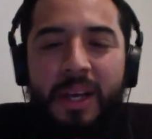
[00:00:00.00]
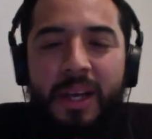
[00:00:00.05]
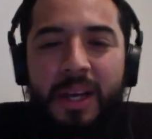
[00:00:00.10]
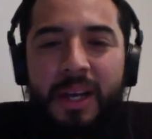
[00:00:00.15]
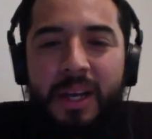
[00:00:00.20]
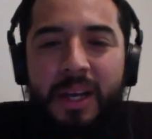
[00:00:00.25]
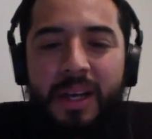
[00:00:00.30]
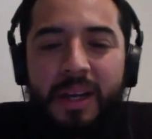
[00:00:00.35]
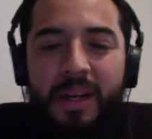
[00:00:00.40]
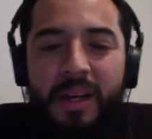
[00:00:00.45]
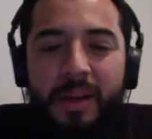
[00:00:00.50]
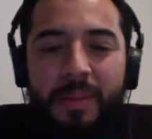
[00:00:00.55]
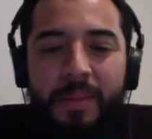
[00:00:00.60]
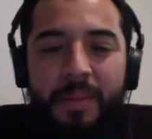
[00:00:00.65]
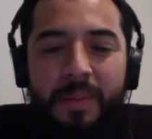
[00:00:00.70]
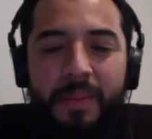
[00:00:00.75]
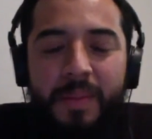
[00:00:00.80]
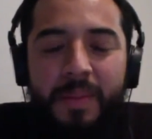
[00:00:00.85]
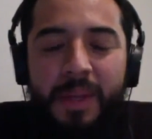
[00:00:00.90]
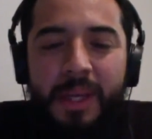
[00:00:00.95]

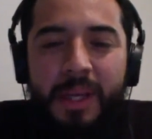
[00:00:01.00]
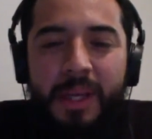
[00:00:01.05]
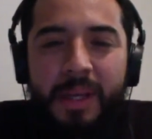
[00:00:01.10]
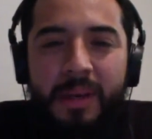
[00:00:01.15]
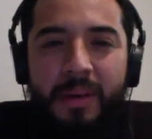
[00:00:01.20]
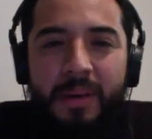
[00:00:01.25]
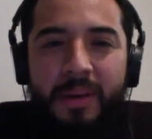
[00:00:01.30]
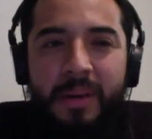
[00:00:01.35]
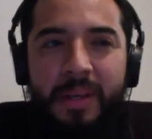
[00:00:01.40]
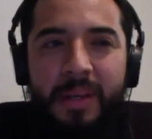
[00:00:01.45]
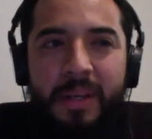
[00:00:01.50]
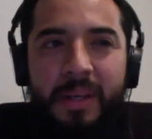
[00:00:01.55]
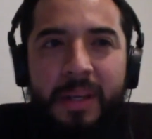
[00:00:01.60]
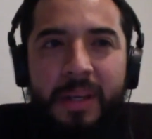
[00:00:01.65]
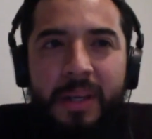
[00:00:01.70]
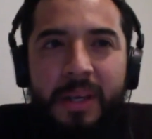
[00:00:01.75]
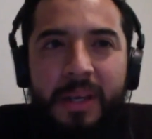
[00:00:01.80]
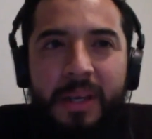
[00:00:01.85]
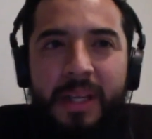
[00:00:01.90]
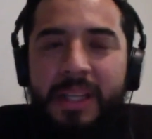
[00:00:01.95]
And
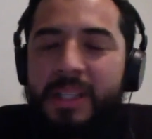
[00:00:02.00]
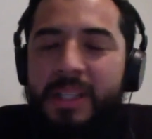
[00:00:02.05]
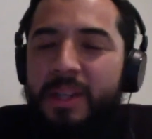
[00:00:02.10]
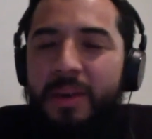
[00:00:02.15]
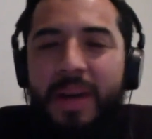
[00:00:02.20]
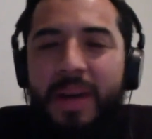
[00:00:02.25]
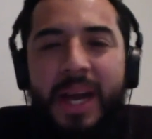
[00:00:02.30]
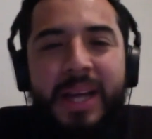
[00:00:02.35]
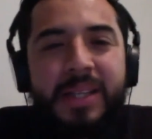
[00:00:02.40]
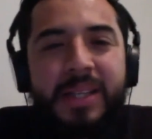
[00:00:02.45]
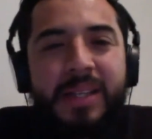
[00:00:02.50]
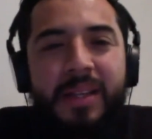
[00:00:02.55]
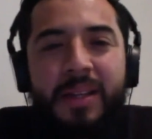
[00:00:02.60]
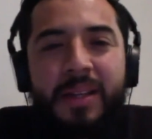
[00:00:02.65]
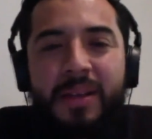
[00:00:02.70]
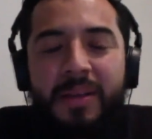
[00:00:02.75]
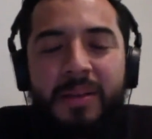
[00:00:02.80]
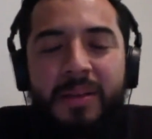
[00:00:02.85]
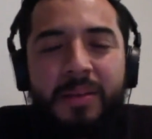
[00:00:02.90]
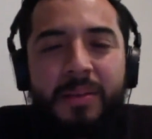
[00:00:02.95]
he still has it
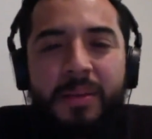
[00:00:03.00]
though.